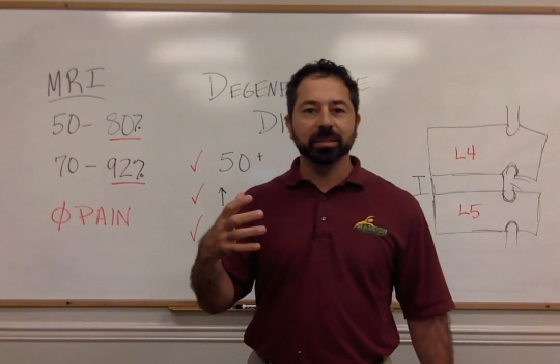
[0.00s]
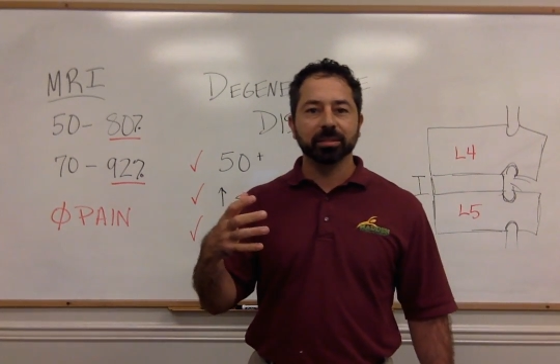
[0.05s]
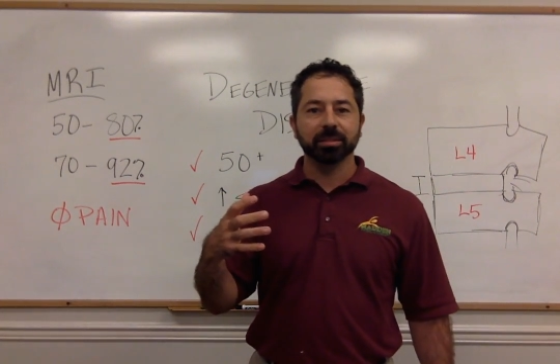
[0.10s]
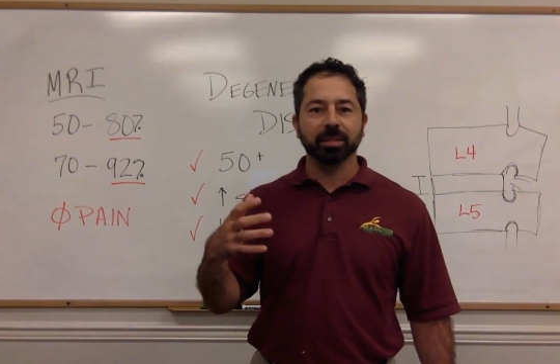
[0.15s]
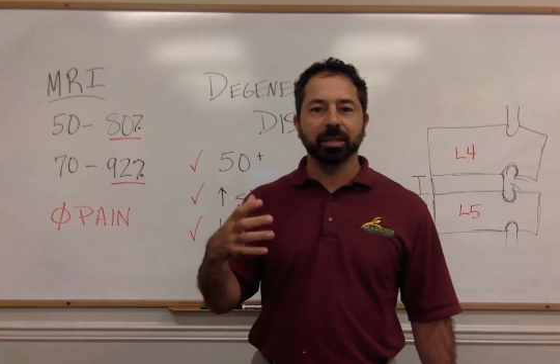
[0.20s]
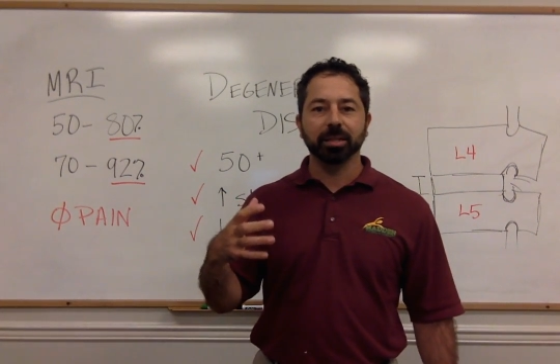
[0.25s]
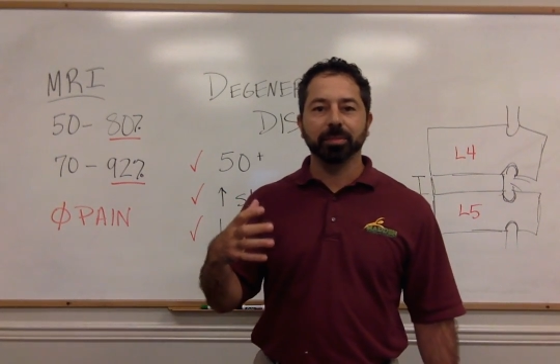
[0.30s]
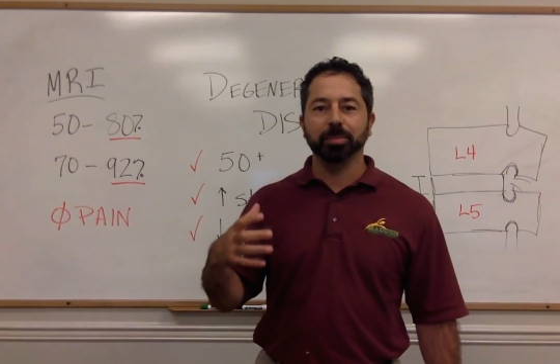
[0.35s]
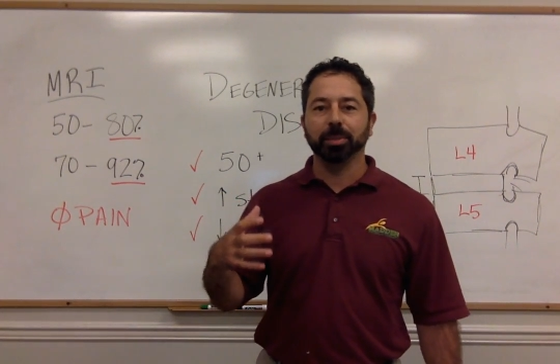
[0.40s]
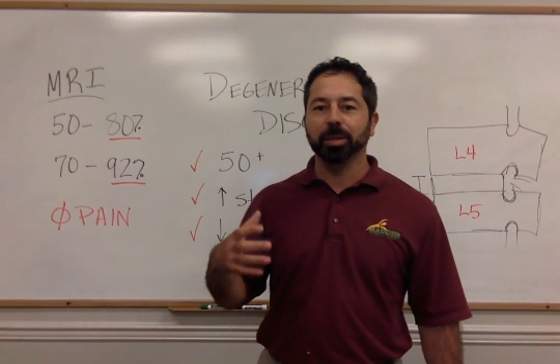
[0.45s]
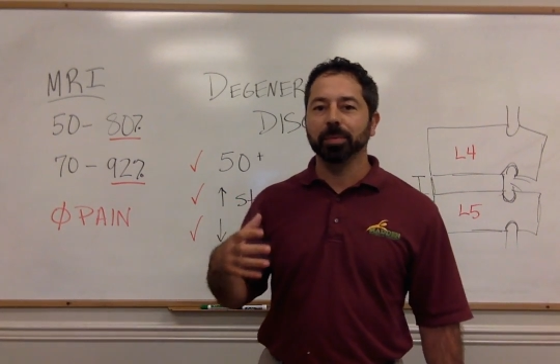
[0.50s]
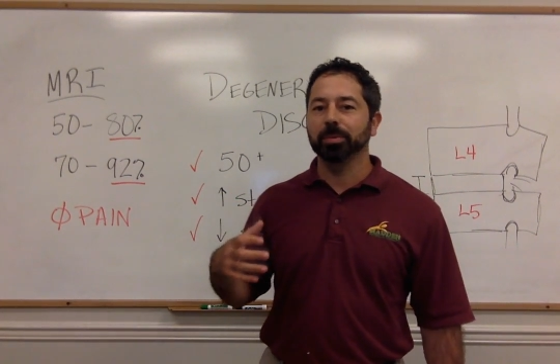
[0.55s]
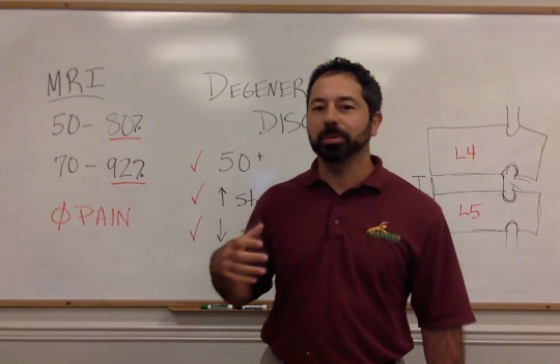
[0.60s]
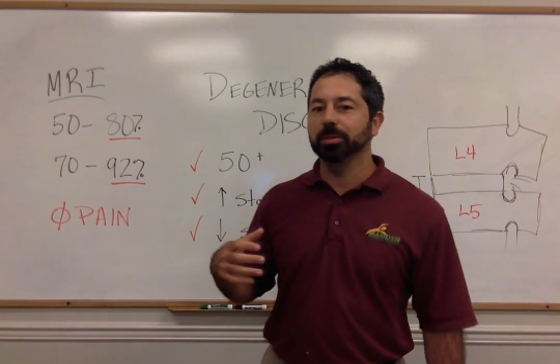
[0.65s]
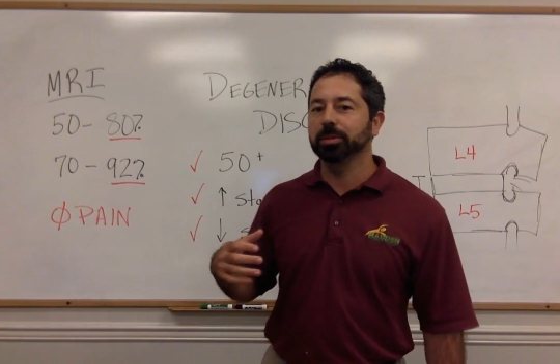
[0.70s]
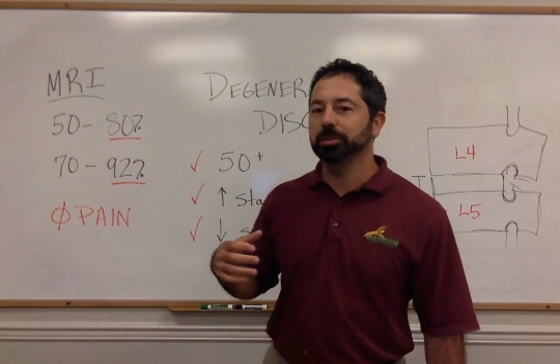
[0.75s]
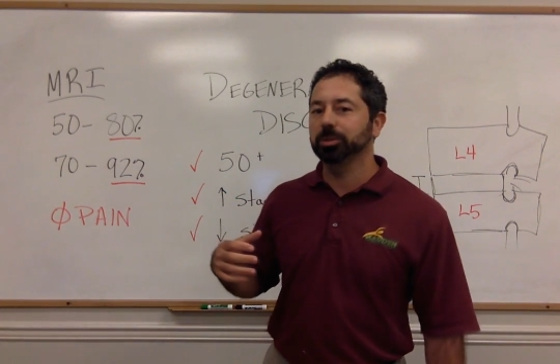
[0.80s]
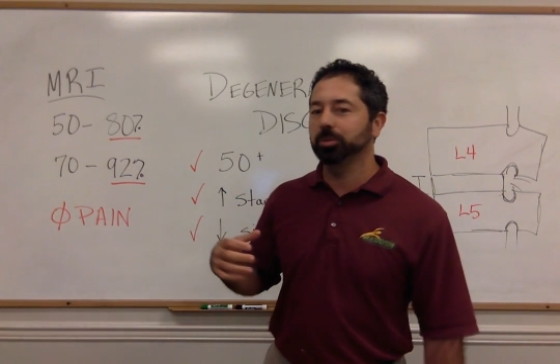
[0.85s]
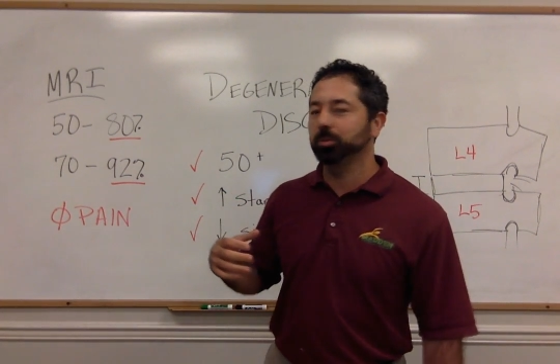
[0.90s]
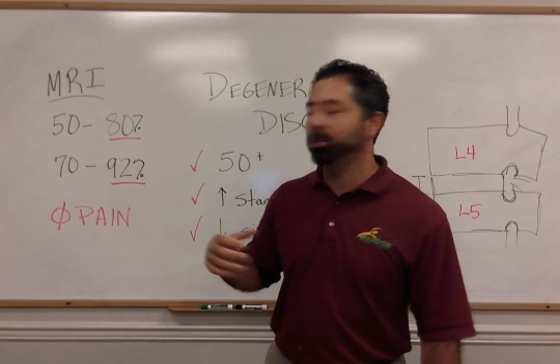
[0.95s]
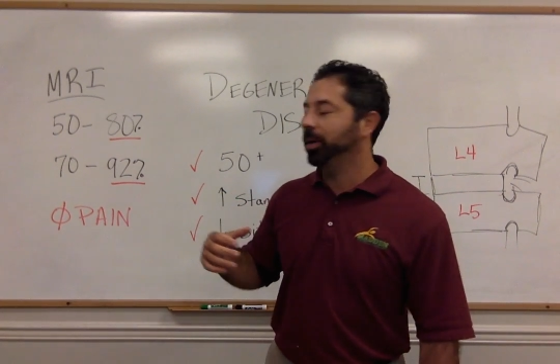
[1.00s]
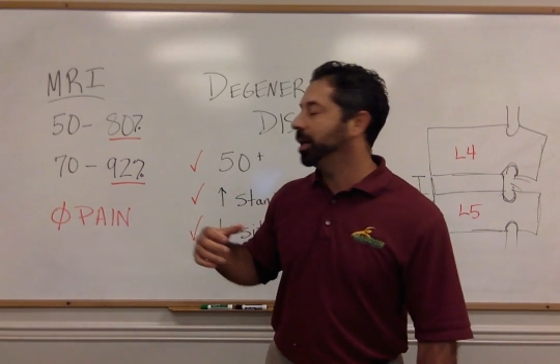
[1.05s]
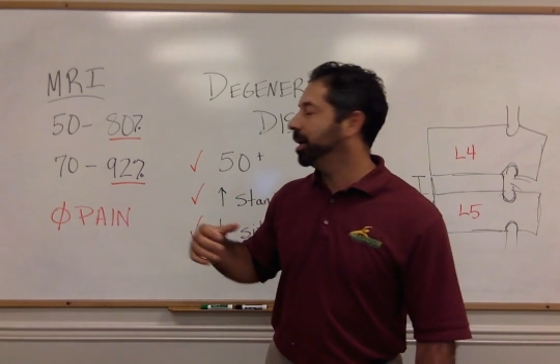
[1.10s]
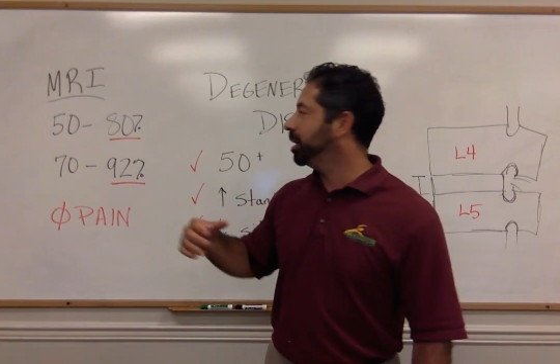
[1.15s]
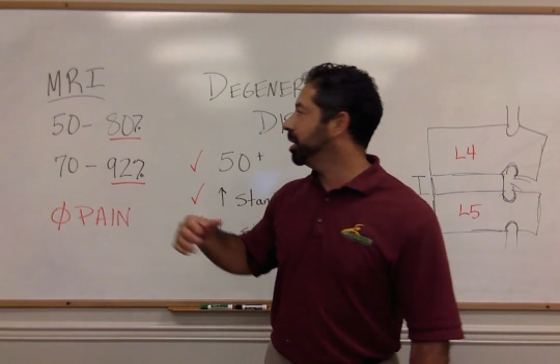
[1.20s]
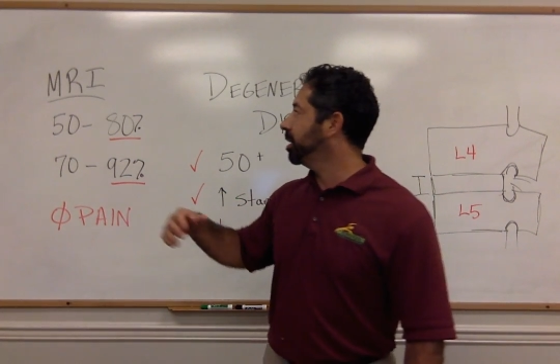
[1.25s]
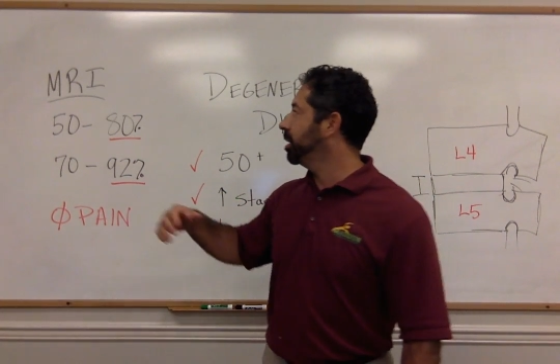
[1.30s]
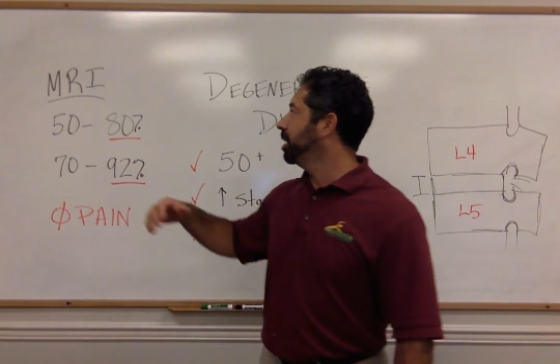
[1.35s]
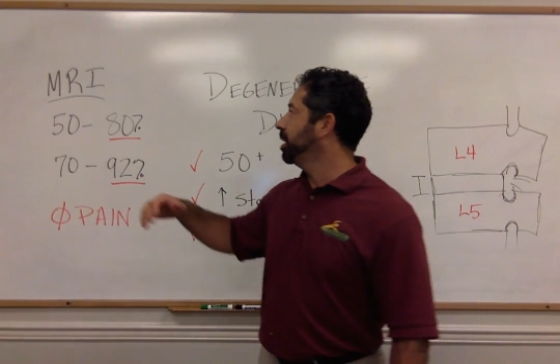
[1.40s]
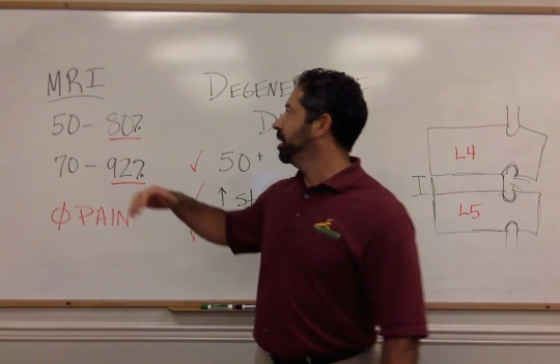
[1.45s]
study published
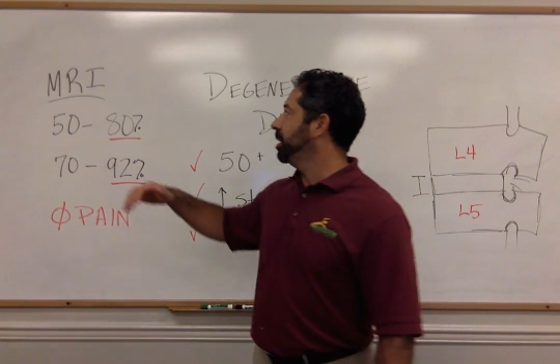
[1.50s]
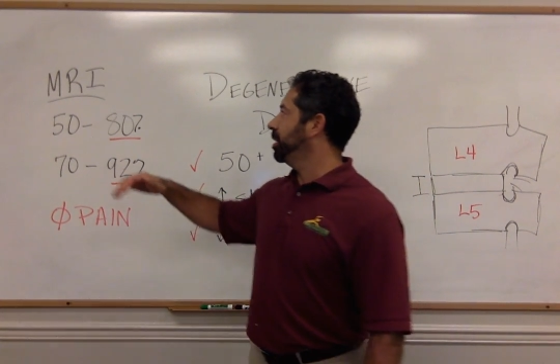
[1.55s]
where